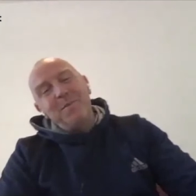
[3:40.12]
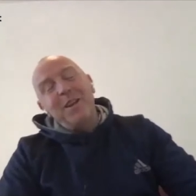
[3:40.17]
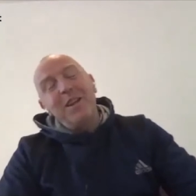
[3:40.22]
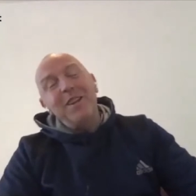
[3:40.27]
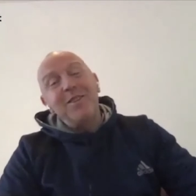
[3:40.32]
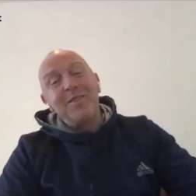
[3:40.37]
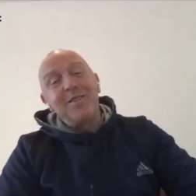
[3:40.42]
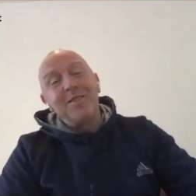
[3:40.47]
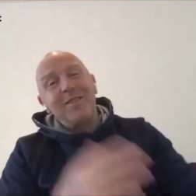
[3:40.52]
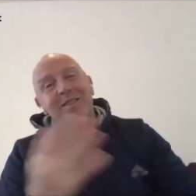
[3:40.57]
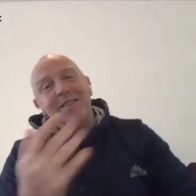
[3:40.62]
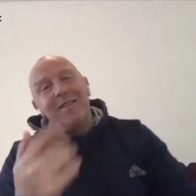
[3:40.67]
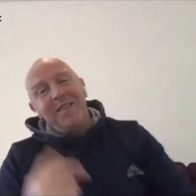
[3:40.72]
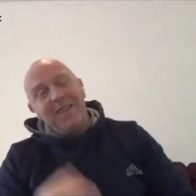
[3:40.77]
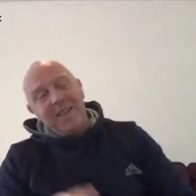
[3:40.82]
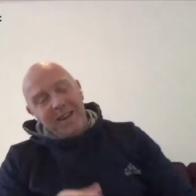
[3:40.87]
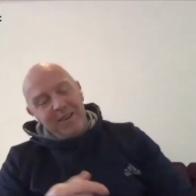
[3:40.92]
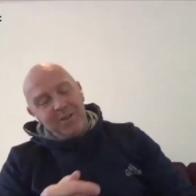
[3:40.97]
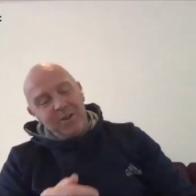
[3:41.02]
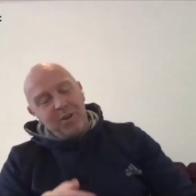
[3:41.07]
but it's
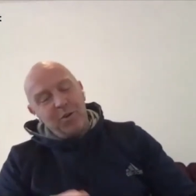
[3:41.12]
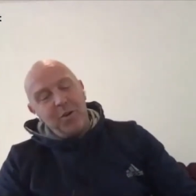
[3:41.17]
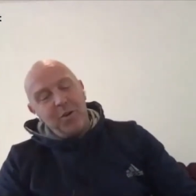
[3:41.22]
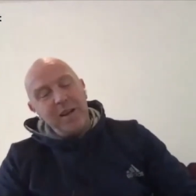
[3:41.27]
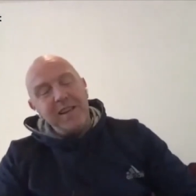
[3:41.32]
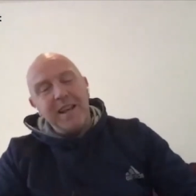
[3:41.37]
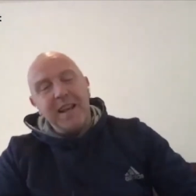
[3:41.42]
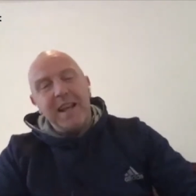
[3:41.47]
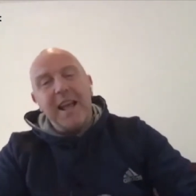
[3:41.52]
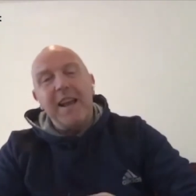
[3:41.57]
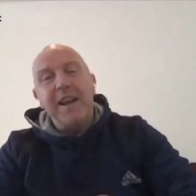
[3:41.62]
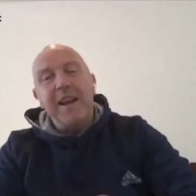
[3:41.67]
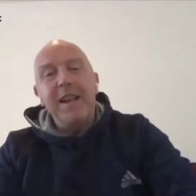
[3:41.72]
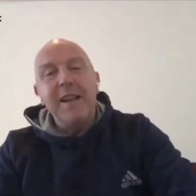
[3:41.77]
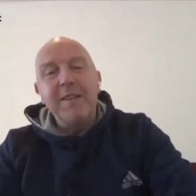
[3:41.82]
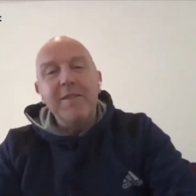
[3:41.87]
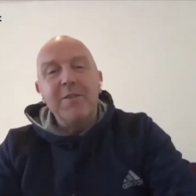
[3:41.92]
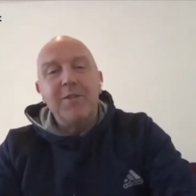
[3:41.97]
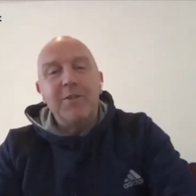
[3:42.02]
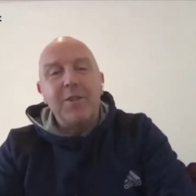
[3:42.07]
it's great to get an
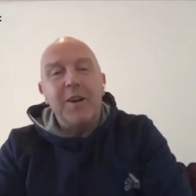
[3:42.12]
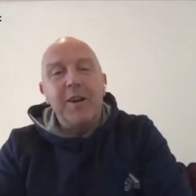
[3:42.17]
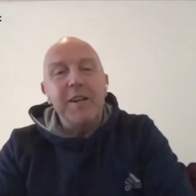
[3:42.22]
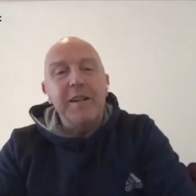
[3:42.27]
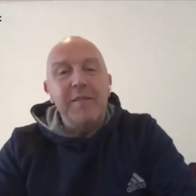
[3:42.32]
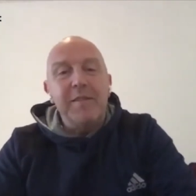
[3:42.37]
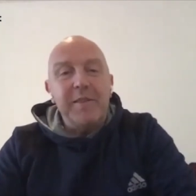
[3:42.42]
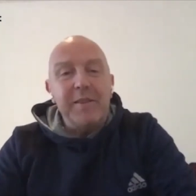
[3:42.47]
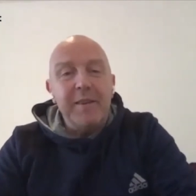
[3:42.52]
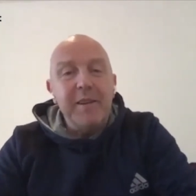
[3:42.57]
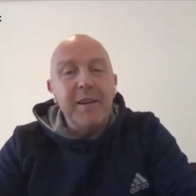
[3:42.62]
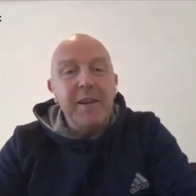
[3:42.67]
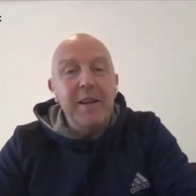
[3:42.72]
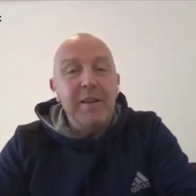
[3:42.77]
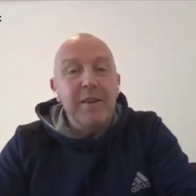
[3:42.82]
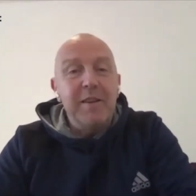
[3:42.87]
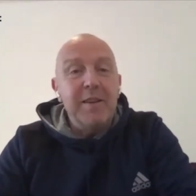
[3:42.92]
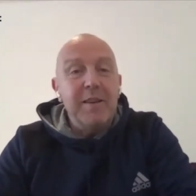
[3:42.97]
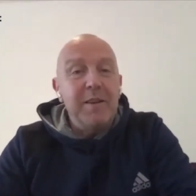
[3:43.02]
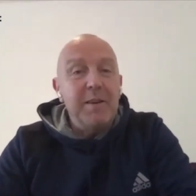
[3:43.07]
insight
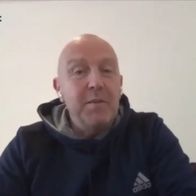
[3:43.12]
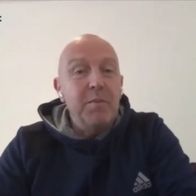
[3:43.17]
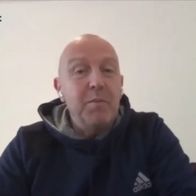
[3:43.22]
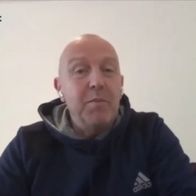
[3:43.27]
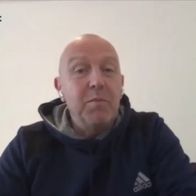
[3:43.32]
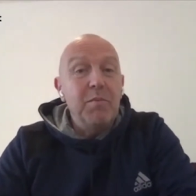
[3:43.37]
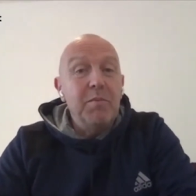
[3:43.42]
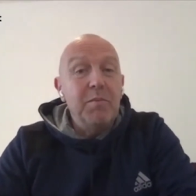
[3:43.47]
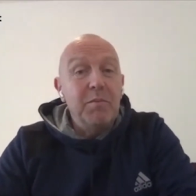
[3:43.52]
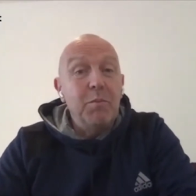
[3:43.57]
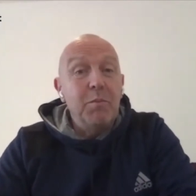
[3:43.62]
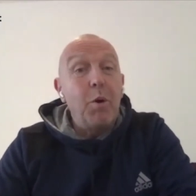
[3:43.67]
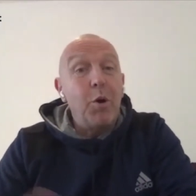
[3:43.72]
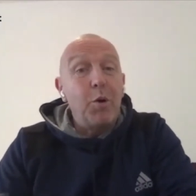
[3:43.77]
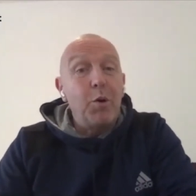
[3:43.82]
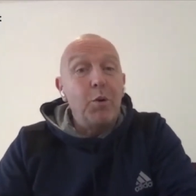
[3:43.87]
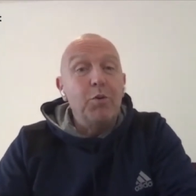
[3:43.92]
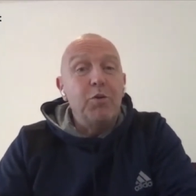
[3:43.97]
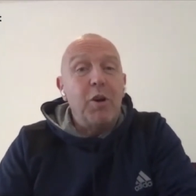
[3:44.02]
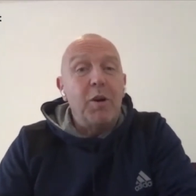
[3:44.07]
into what
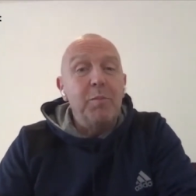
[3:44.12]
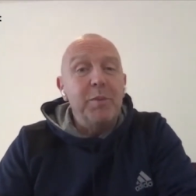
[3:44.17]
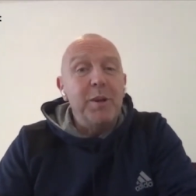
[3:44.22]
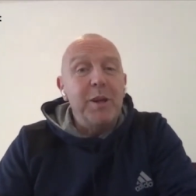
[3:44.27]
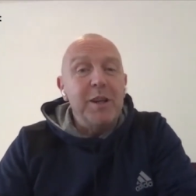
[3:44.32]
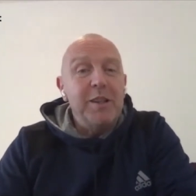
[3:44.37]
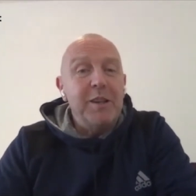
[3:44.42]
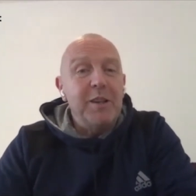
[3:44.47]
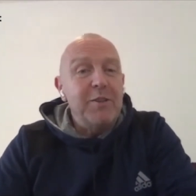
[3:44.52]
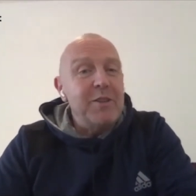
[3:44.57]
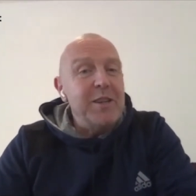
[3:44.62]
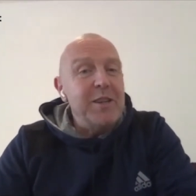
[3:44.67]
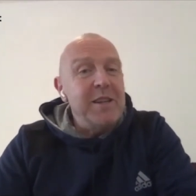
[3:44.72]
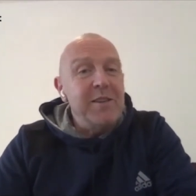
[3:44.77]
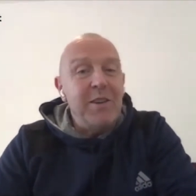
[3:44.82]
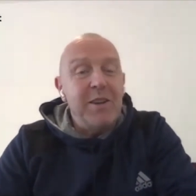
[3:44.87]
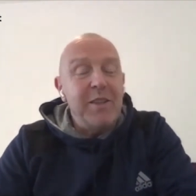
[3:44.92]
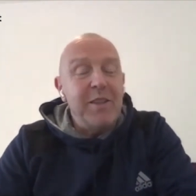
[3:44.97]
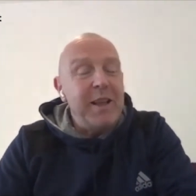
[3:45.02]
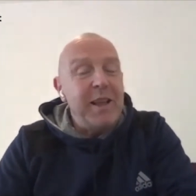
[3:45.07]
goes on behind the
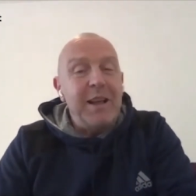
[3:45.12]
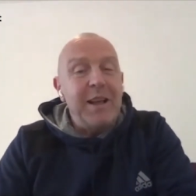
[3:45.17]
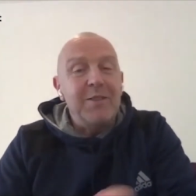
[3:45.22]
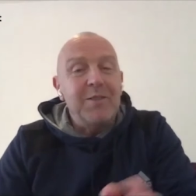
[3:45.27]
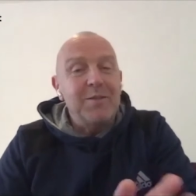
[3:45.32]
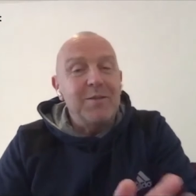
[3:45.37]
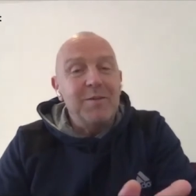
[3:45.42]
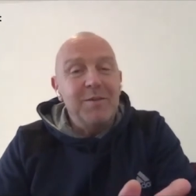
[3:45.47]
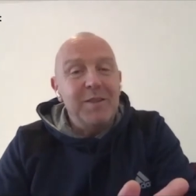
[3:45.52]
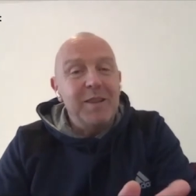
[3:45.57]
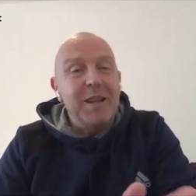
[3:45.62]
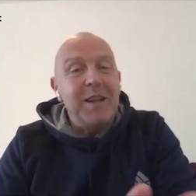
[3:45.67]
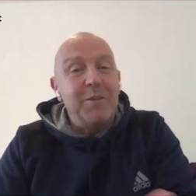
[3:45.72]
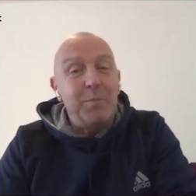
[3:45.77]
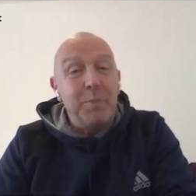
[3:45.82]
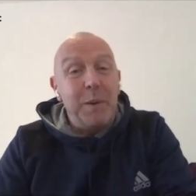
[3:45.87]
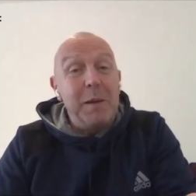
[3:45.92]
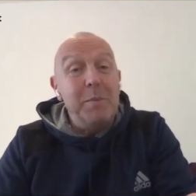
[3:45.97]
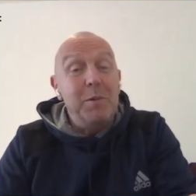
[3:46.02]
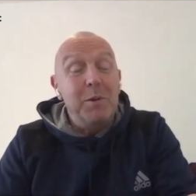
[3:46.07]
scenes. I think that's that's
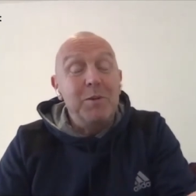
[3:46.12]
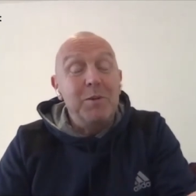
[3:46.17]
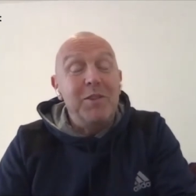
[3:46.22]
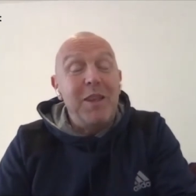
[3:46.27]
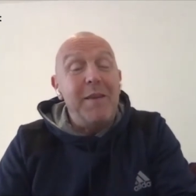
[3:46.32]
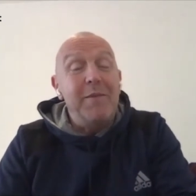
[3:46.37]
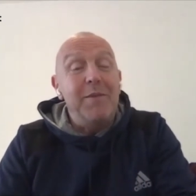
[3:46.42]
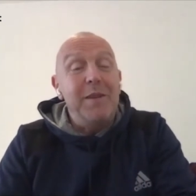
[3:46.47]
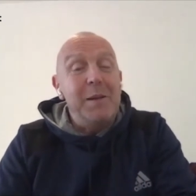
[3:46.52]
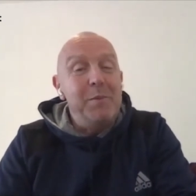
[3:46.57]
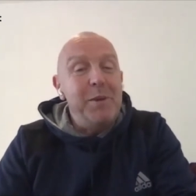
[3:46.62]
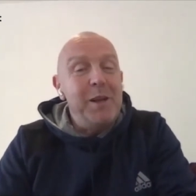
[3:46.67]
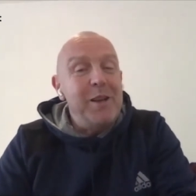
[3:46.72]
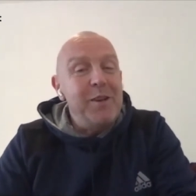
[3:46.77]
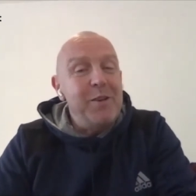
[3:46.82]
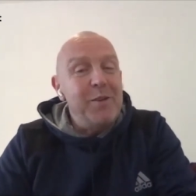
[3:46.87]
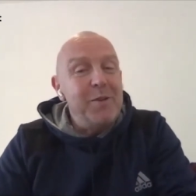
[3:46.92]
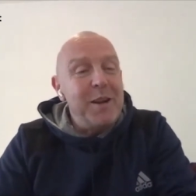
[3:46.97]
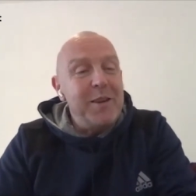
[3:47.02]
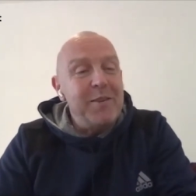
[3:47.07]
people will definitely be
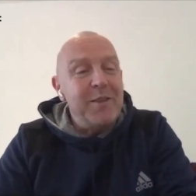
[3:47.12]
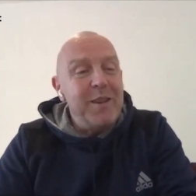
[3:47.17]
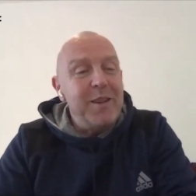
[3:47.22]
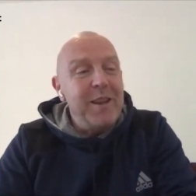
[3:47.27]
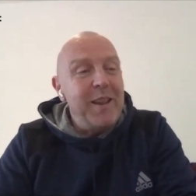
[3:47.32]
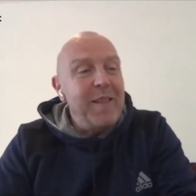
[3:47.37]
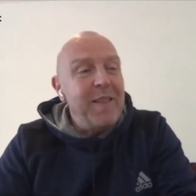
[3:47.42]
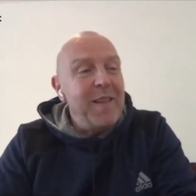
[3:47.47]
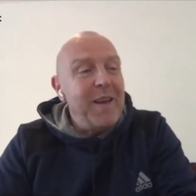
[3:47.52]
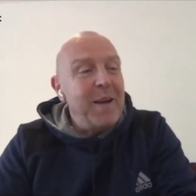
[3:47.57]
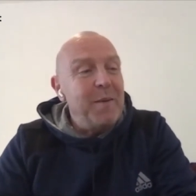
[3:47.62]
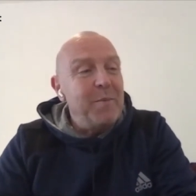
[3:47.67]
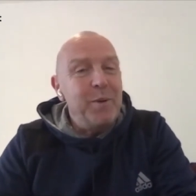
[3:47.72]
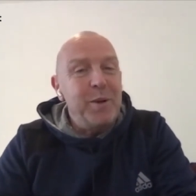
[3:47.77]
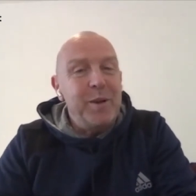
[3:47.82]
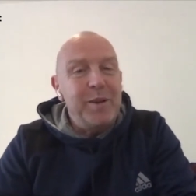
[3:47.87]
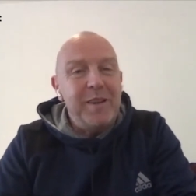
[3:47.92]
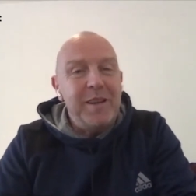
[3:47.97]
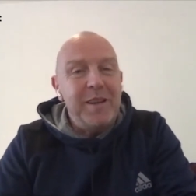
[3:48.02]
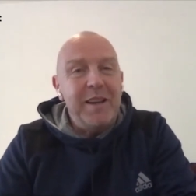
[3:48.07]
interested in that,
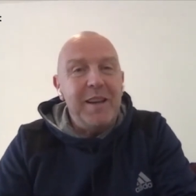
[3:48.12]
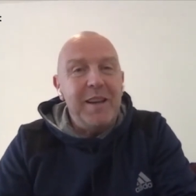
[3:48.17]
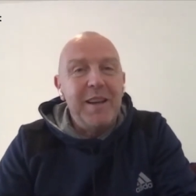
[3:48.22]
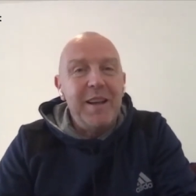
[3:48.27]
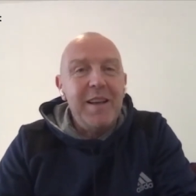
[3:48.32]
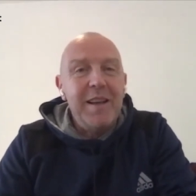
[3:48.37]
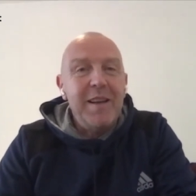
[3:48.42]
but uh,